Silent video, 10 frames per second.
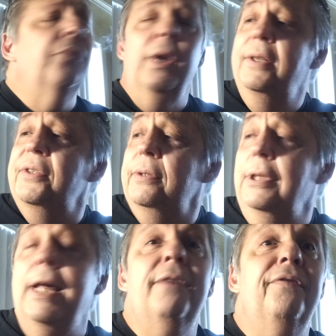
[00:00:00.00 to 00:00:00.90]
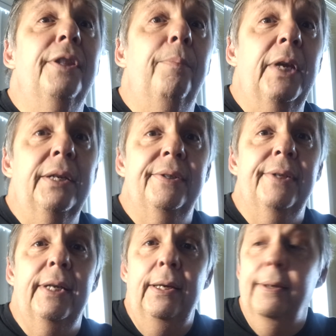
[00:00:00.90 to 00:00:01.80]
it's life in the big
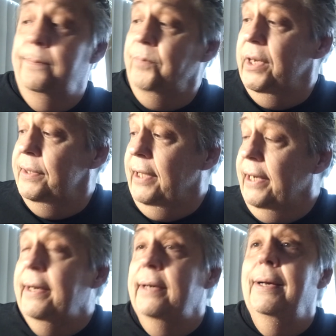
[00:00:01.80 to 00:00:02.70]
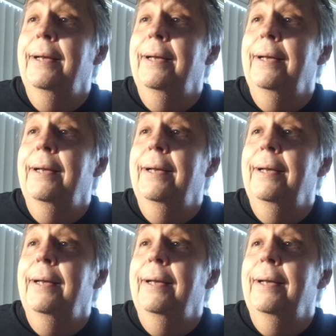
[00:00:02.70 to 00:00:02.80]
city. There's like a,